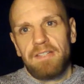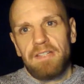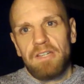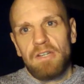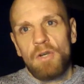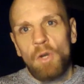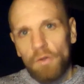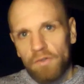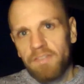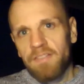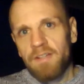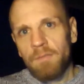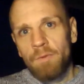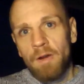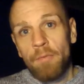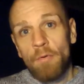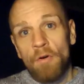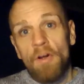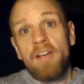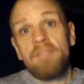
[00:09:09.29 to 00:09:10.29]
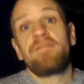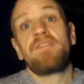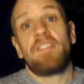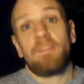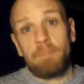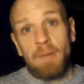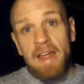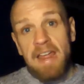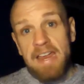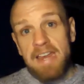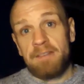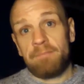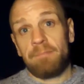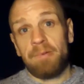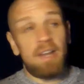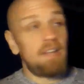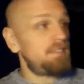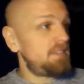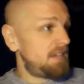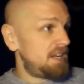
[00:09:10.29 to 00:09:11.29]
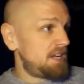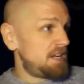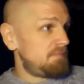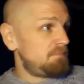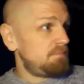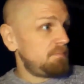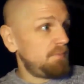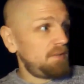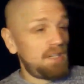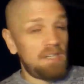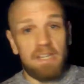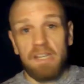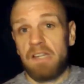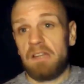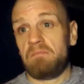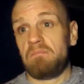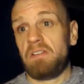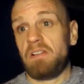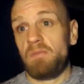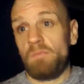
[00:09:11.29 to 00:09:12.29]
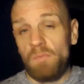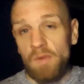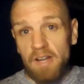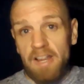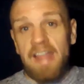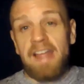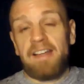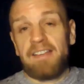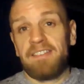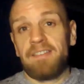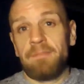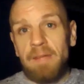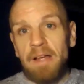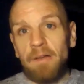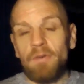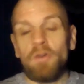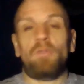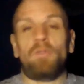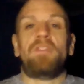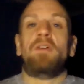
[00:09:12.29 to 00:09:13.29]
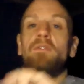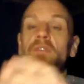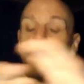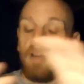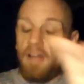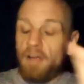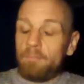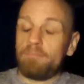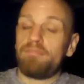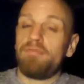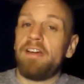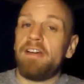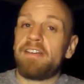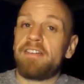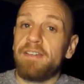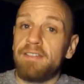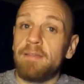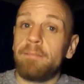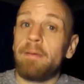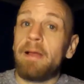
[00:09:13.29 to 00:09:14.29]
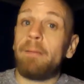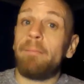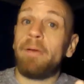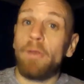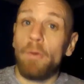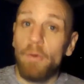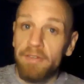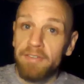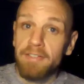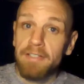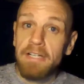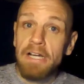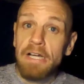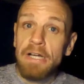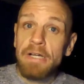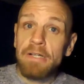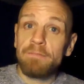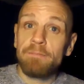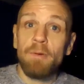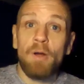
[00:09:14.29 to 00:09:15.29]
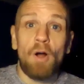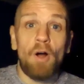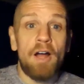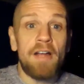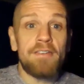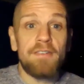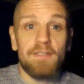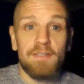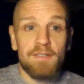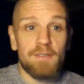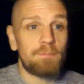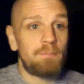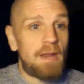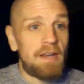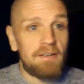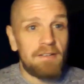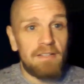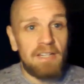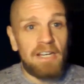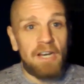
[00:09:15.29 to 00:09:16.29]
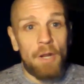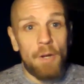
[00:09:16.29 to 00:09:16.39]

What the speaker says: Not somewhere where I've just paid bloody X amount. Not that I'm precious about my Oyster card, but I just spent,